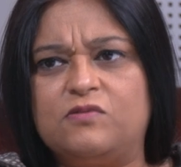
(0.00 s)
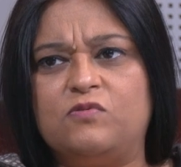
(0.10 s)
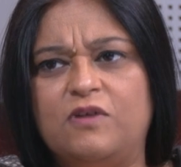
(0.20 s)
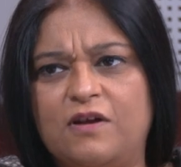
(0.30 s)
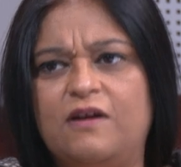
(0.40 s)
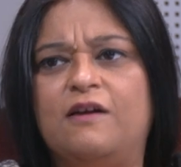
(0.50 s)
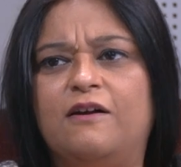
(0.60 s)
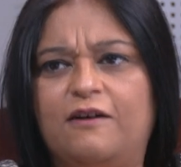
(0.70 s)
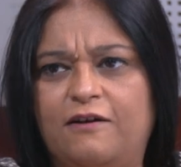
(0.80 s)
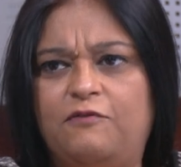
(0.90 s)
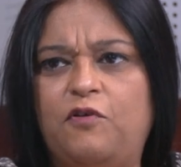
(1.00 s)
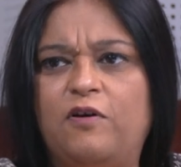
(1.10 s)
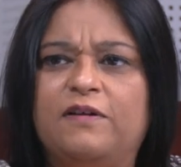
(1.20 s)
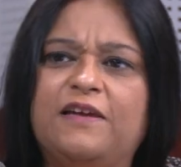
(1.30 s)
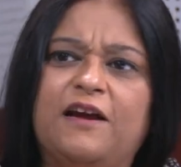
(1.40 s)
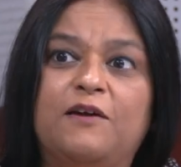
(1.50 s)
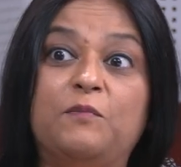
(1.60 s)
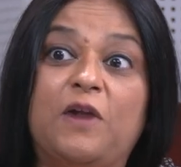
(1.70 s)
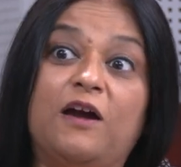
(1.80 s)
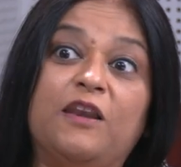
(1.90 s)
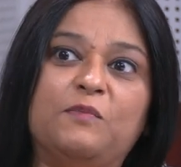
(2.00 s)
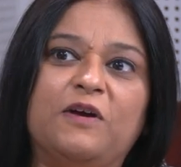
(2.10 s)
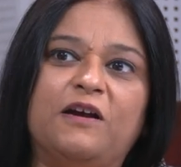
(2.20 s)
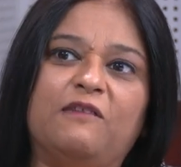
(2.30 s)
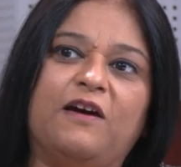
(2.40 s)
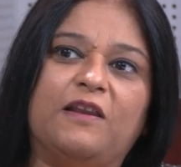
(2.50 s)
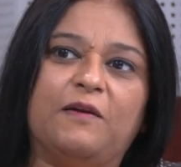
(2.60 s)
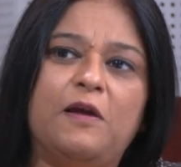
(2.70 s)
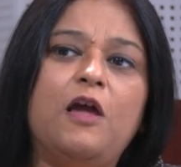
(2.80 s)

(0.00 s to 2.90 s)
to for agle mangalwara.